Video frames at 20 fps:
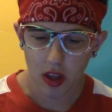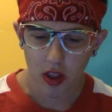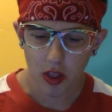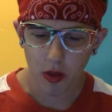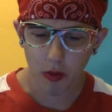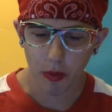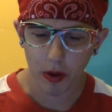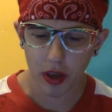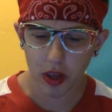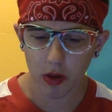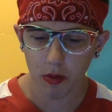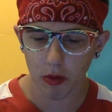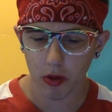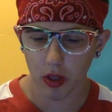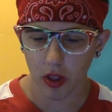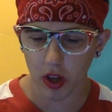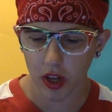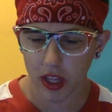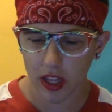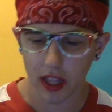The way you were
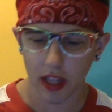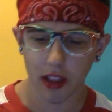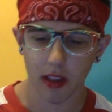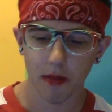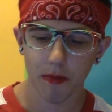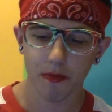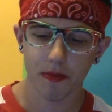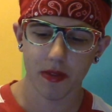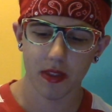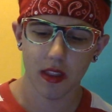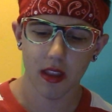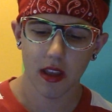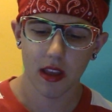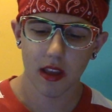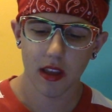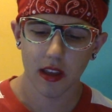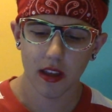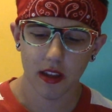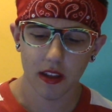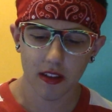looking at him.
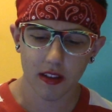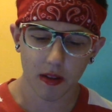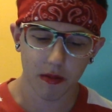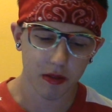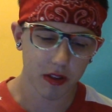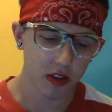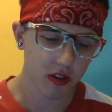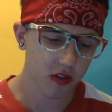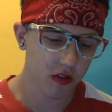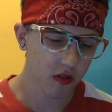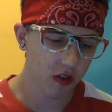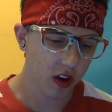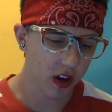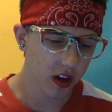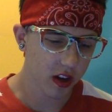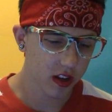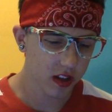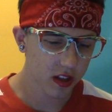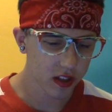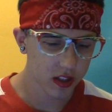Giza with a
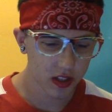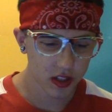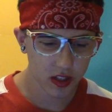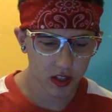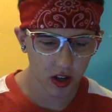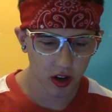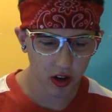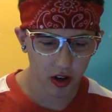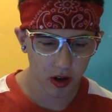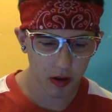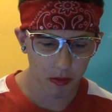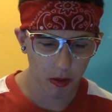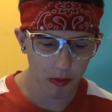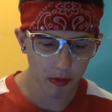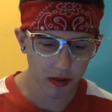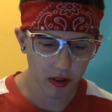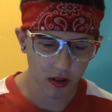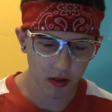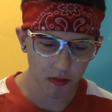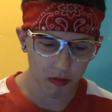shrug. Sorry, my
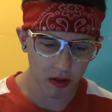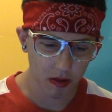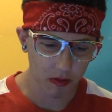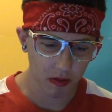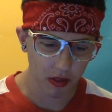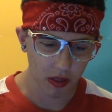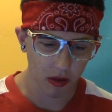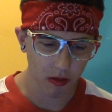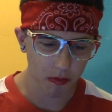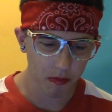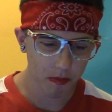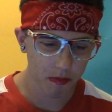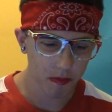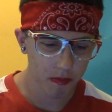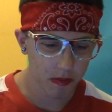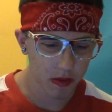brothers mess with them.